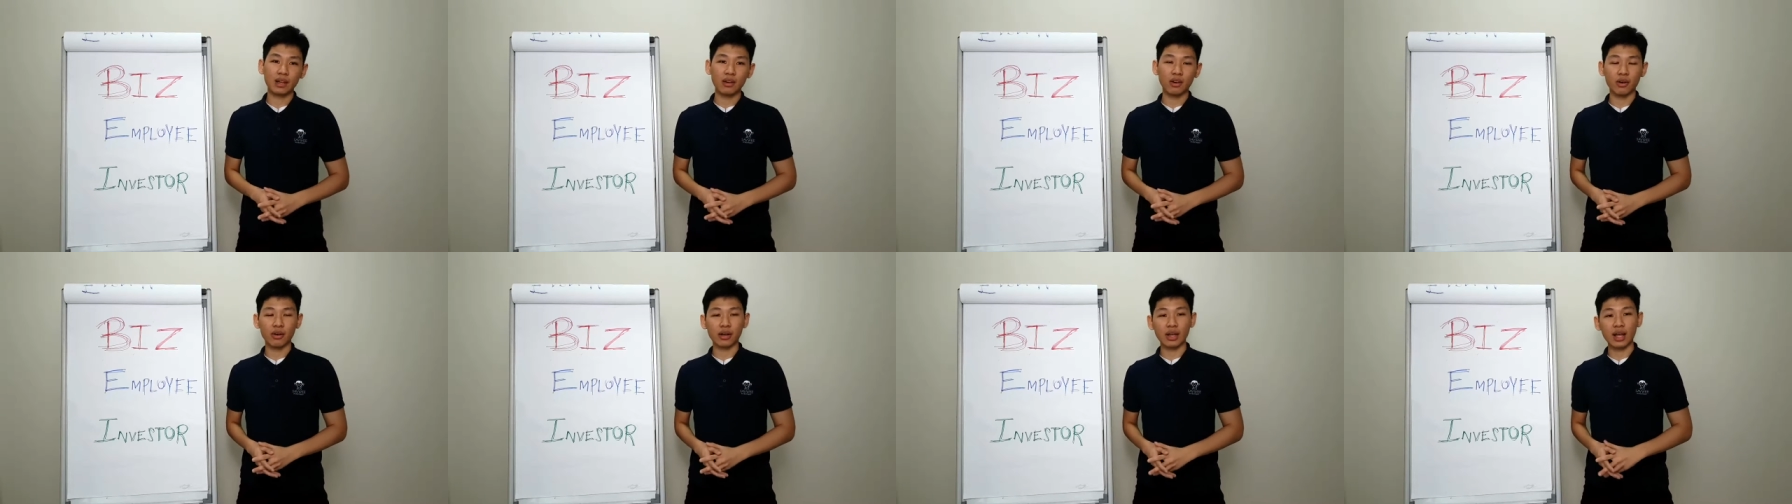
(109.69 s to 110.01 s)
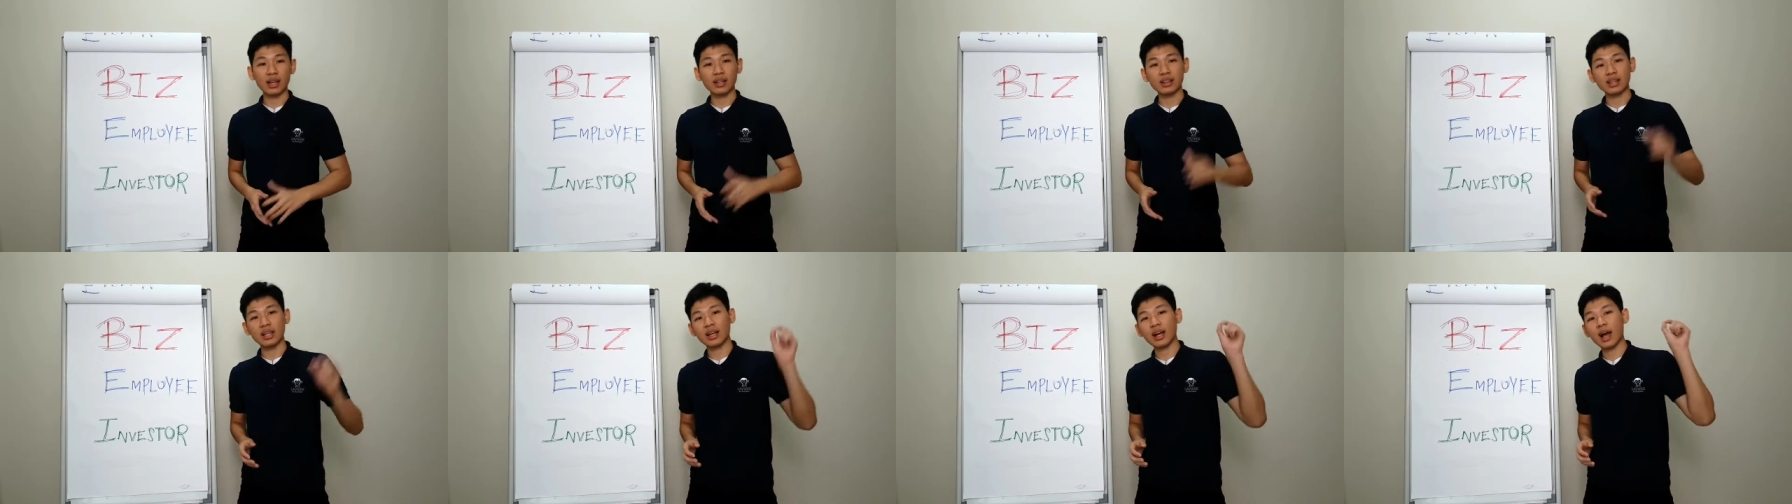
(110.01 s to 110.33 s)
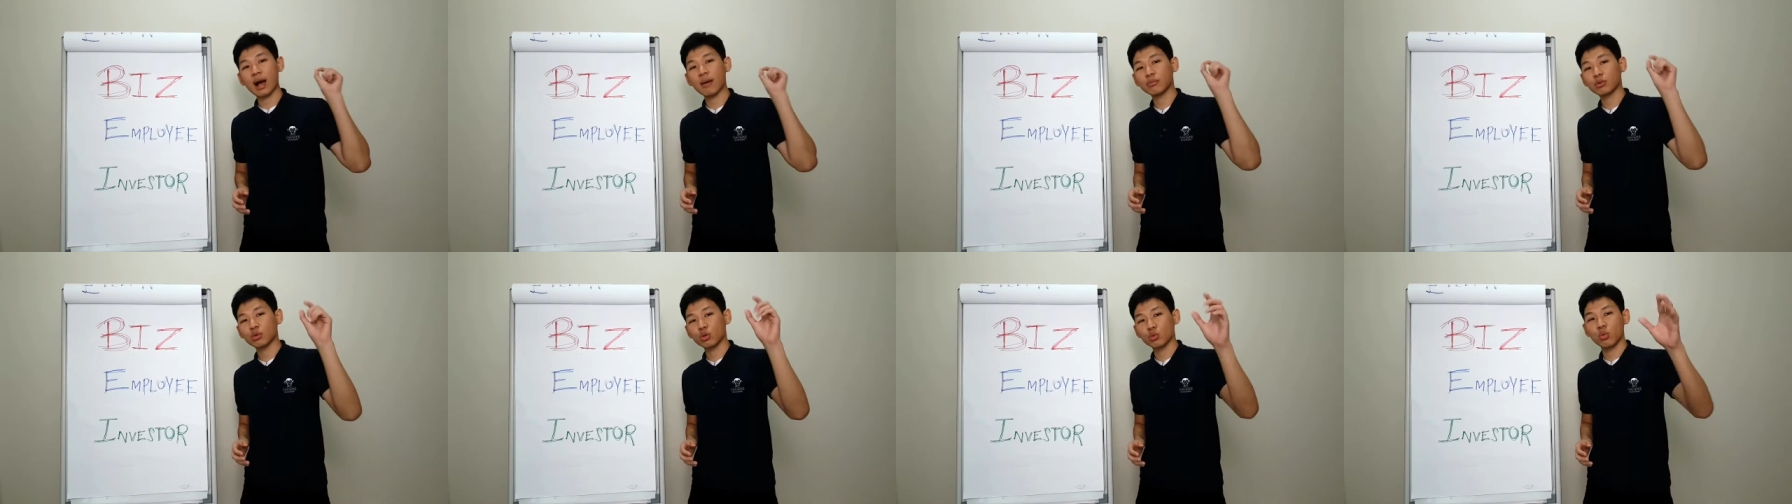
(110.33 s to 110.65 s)
Okay, they
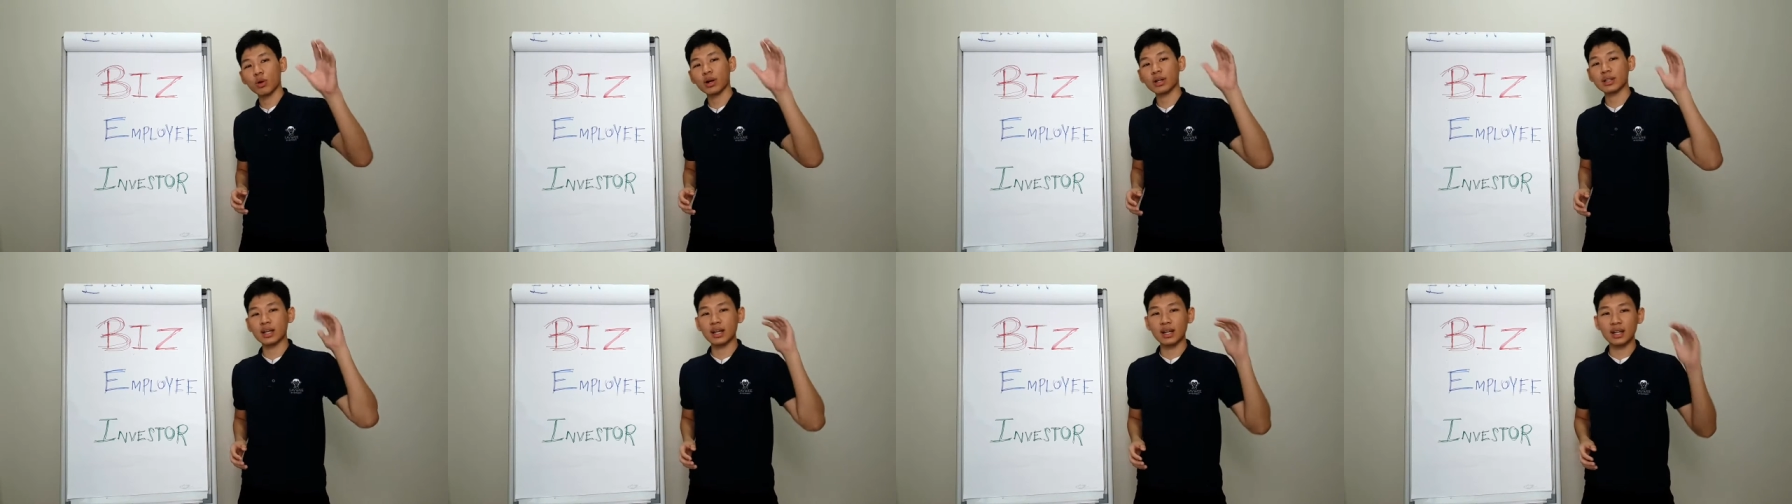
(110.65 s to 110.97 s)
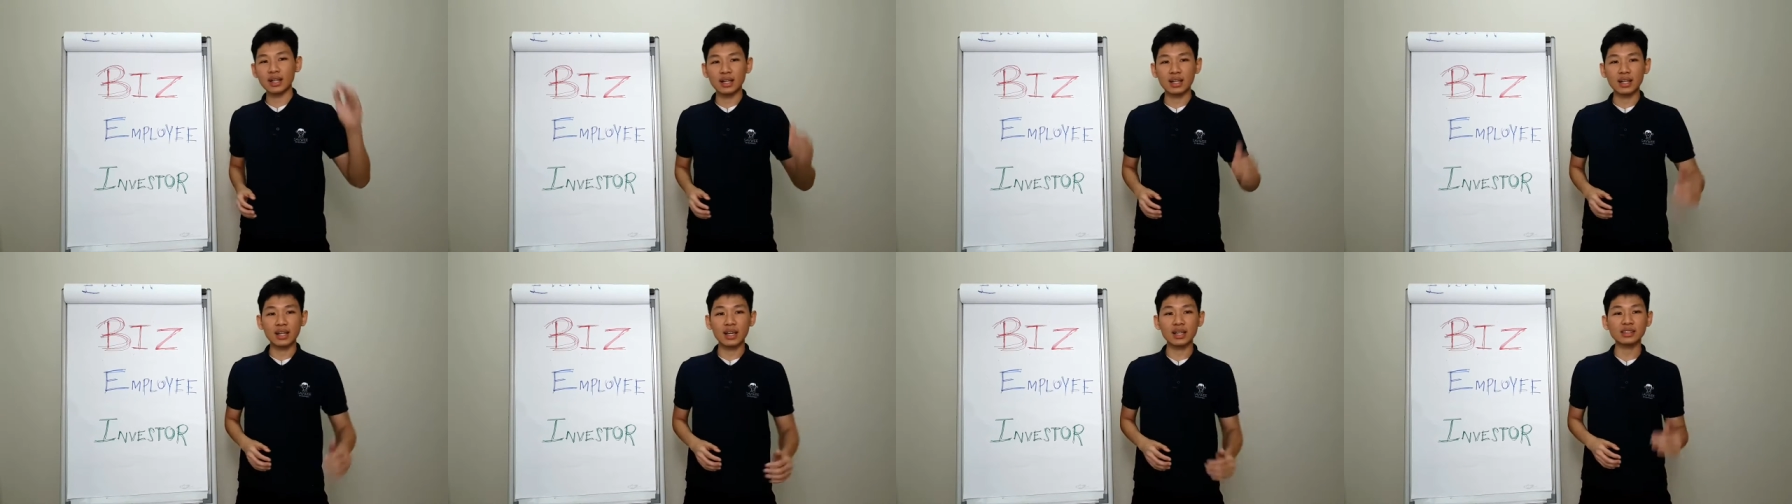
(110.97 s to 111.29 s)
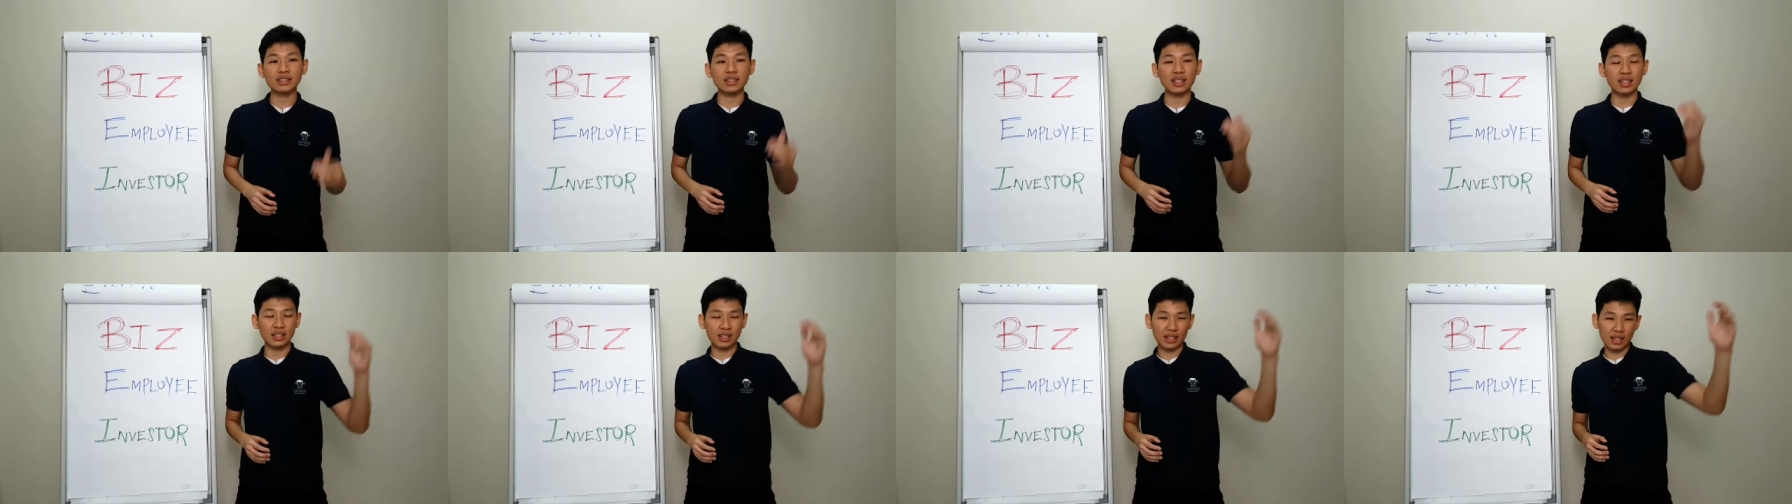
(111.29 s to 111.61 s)
come to work the
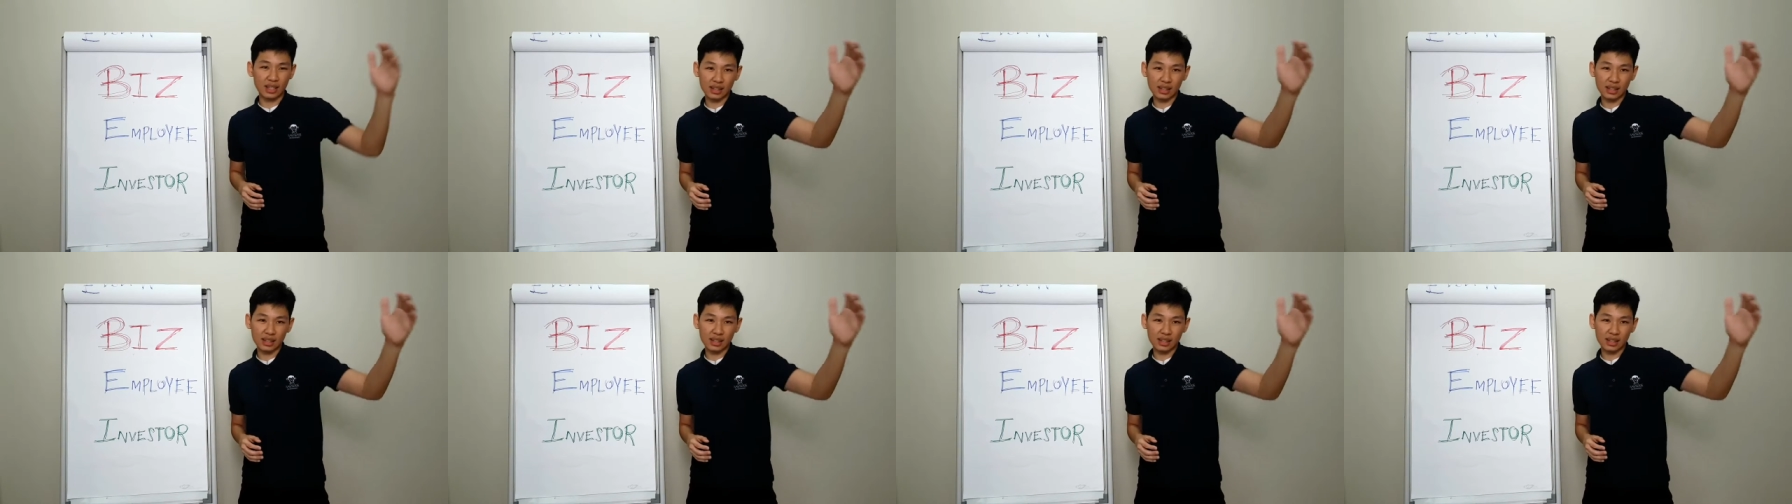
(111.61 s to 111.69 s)
earliest